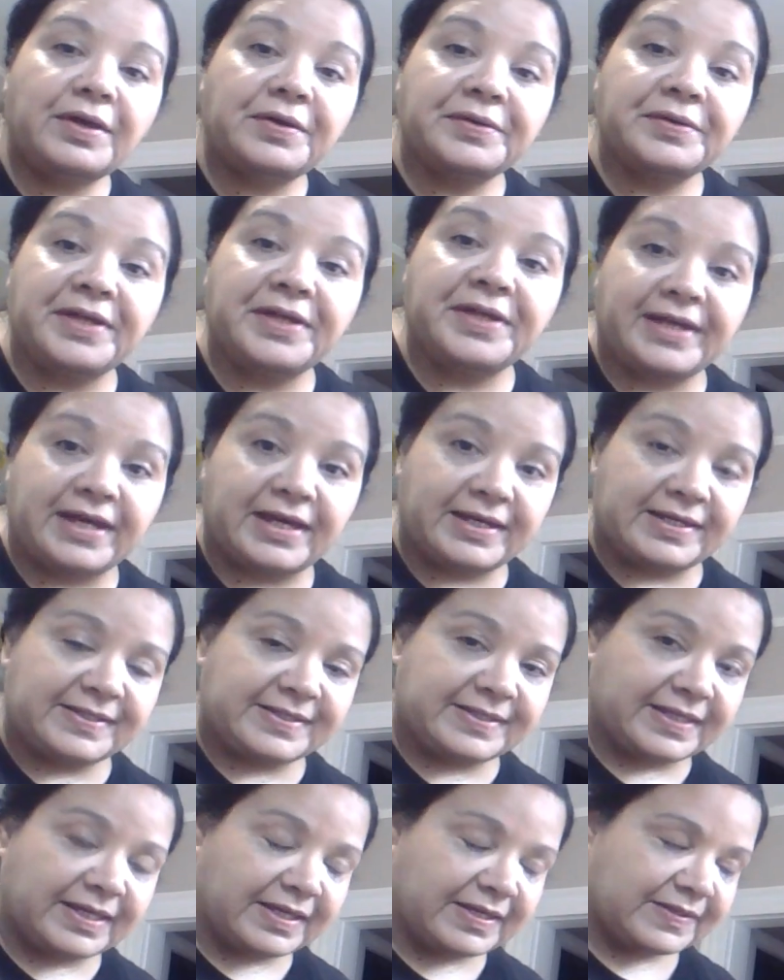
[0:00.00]
Okay
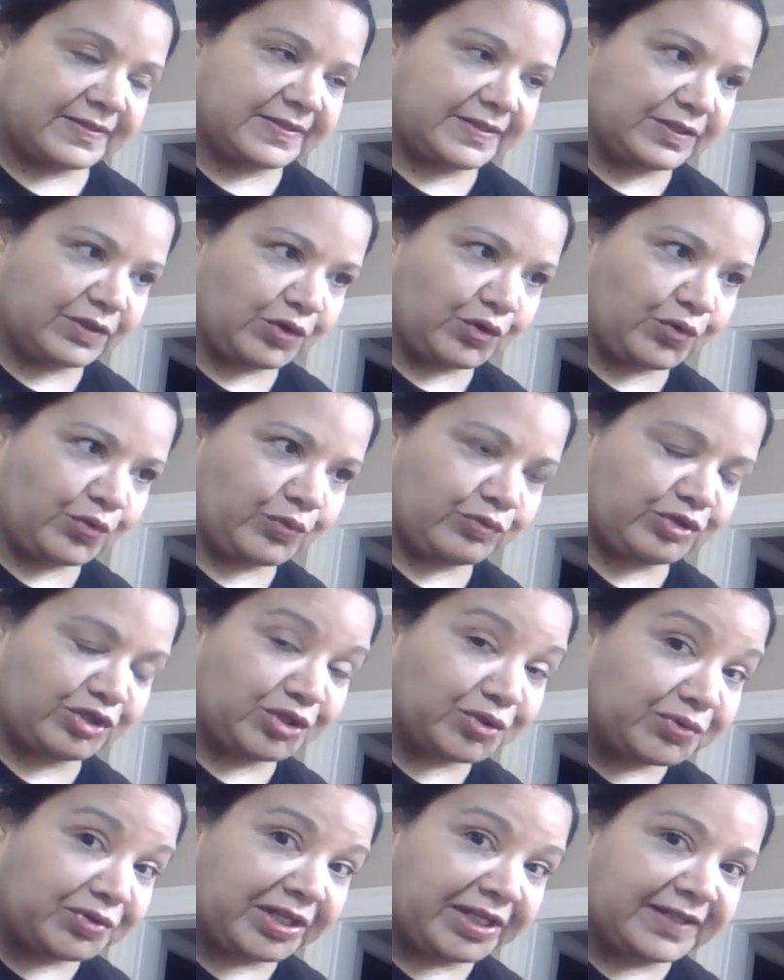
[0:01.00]
guys, so
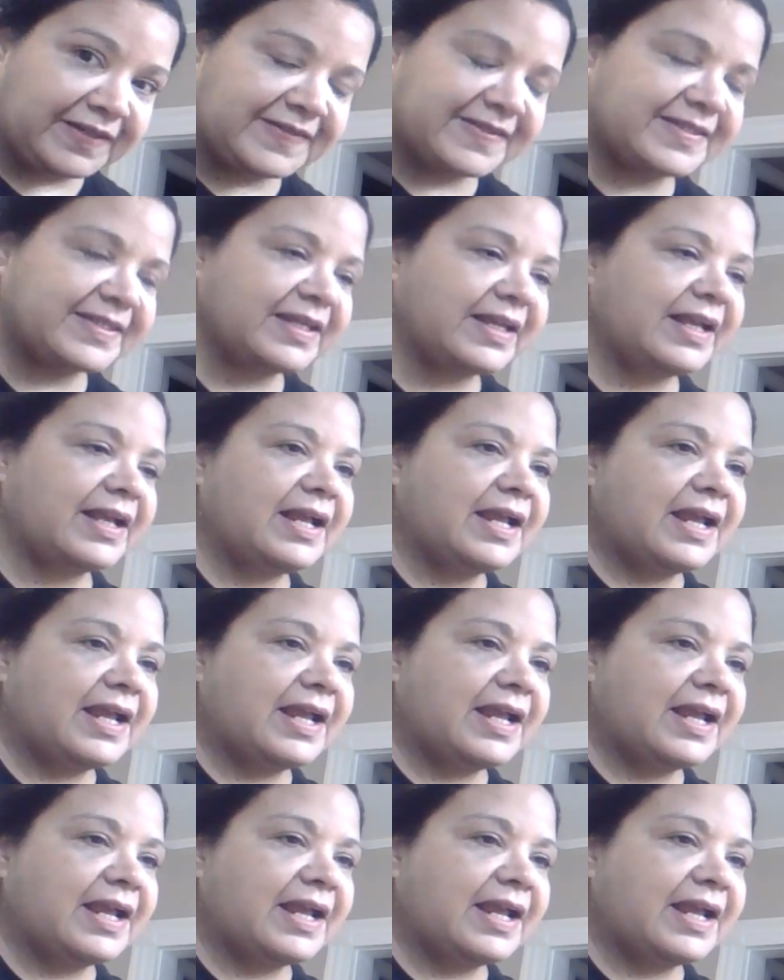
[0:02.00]
two things.